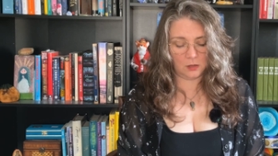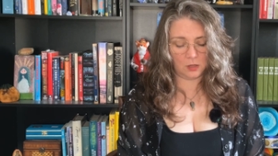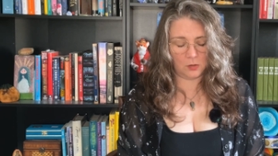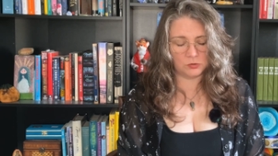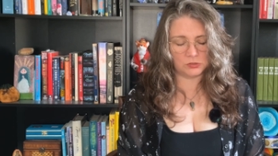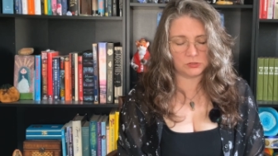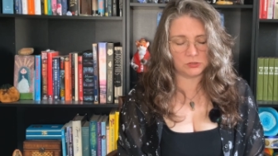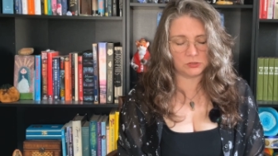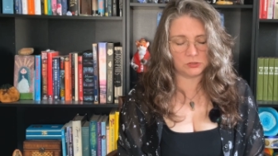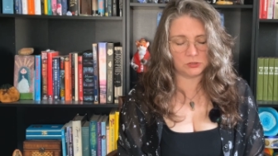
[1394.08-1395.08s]
I was
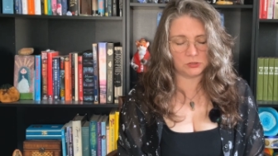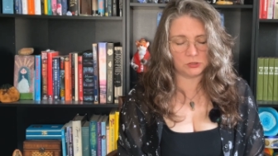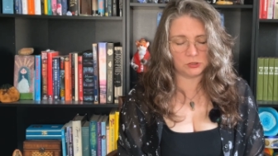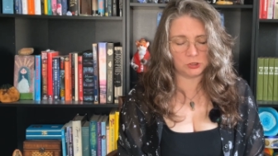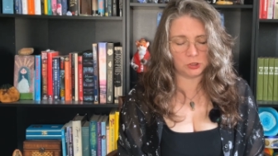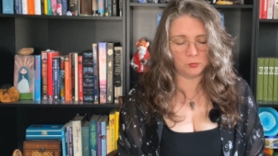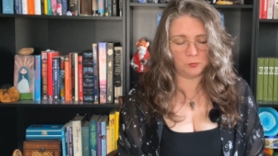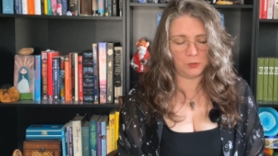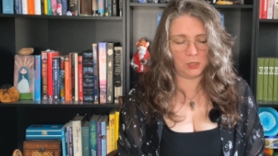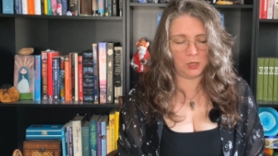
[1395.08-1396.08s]

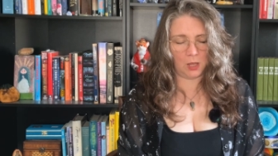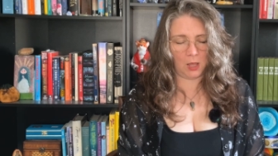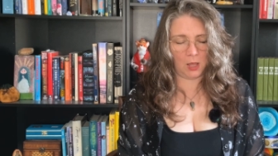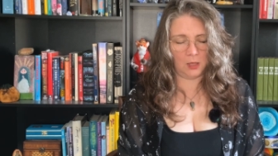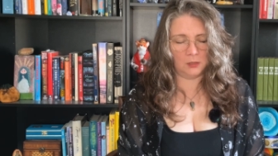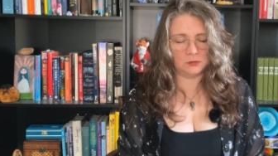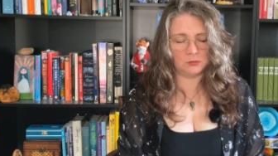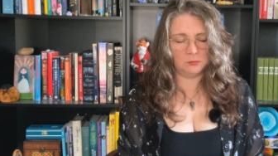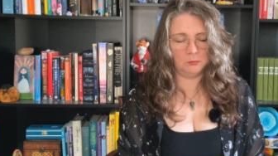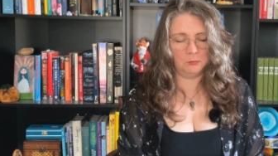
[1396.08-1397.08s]
stupid and
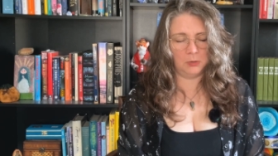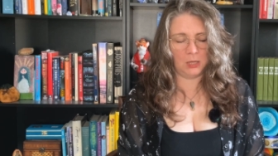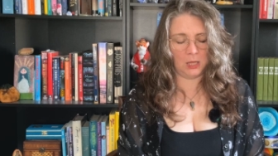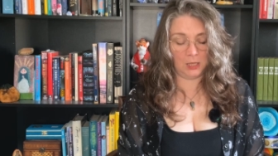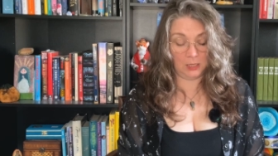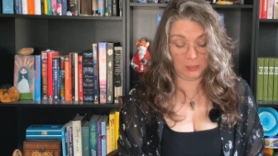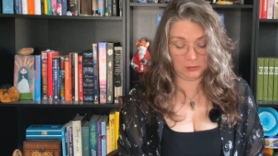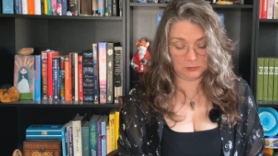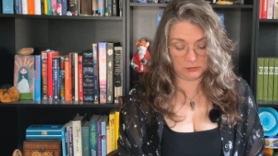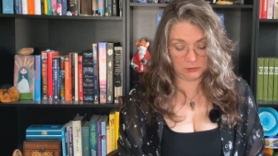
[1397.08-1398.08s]

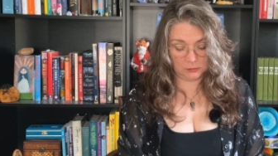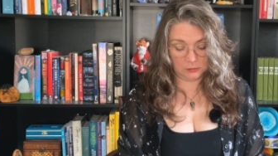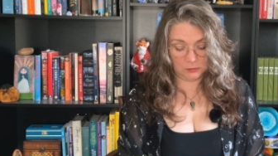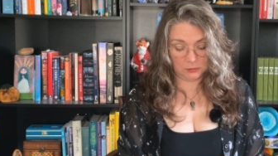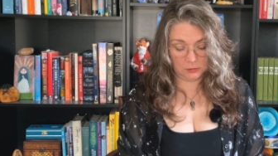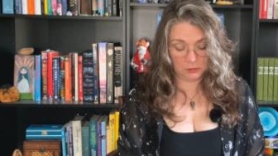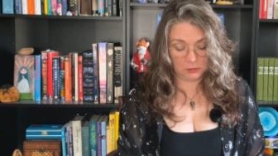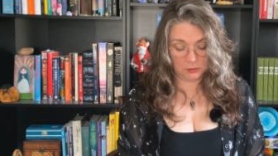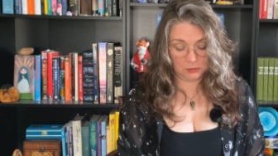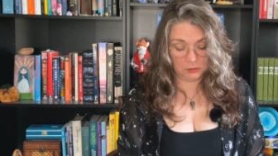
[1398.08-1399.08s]
blind.
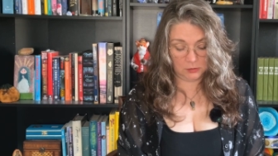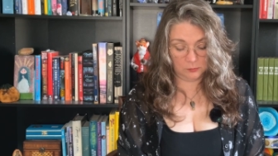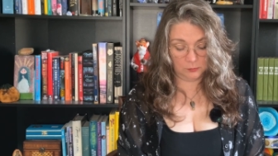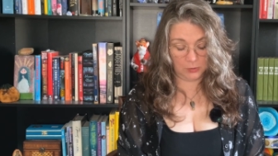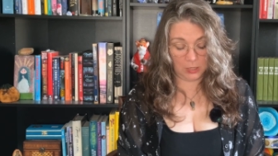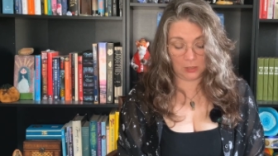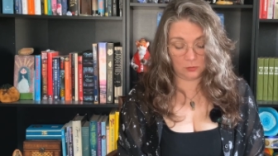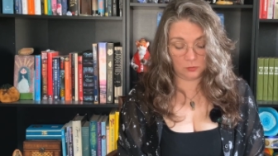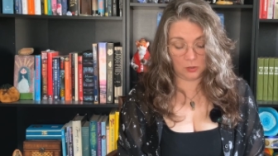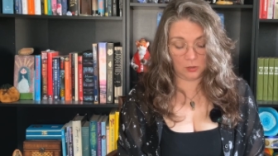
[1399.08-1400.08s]
But I
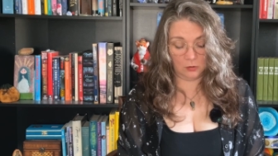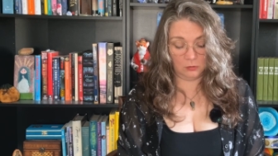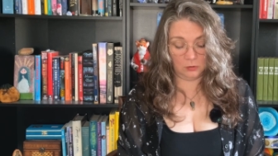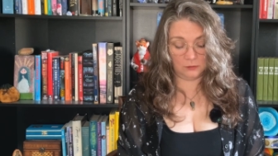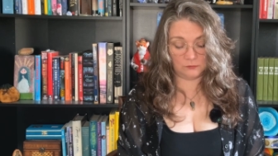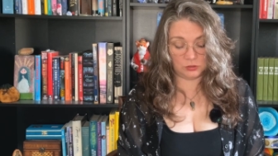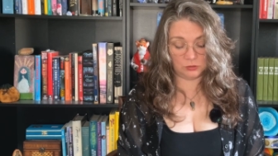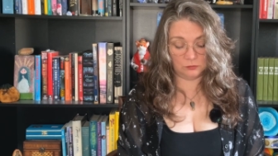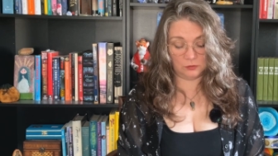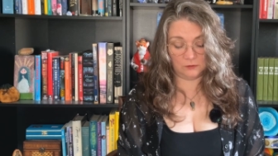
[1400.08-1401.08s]
don't know if
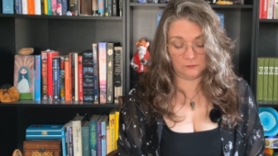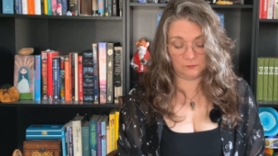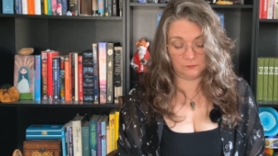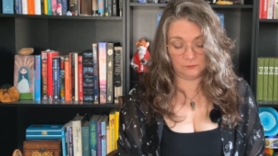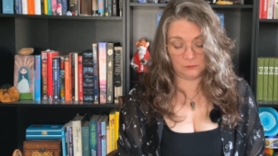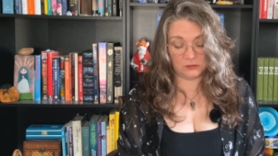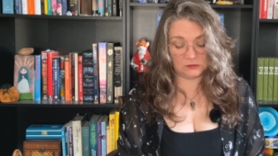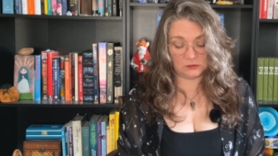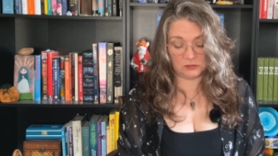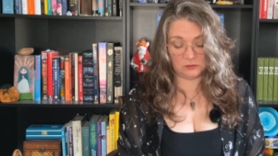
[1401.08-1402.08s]
she would have
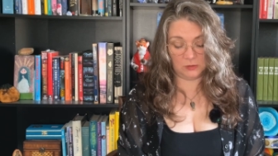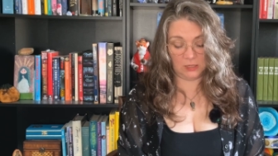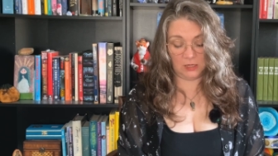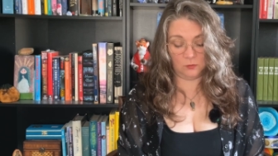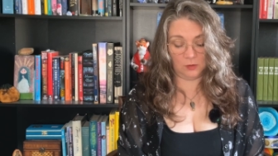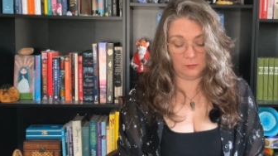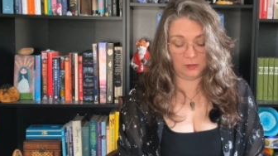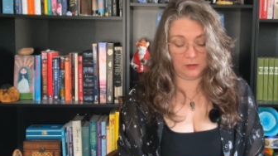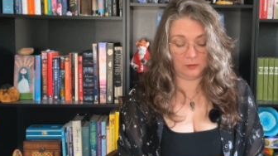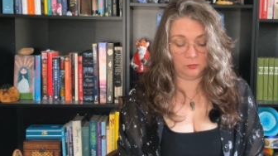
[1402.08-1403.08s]
listened to me anyway
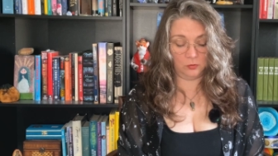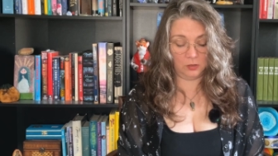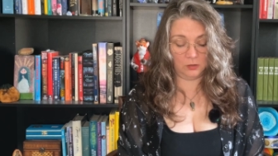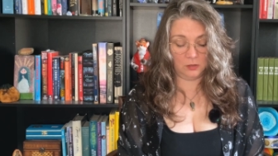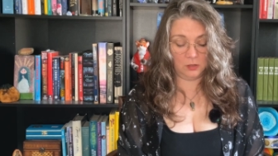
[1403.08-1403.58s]
by that point.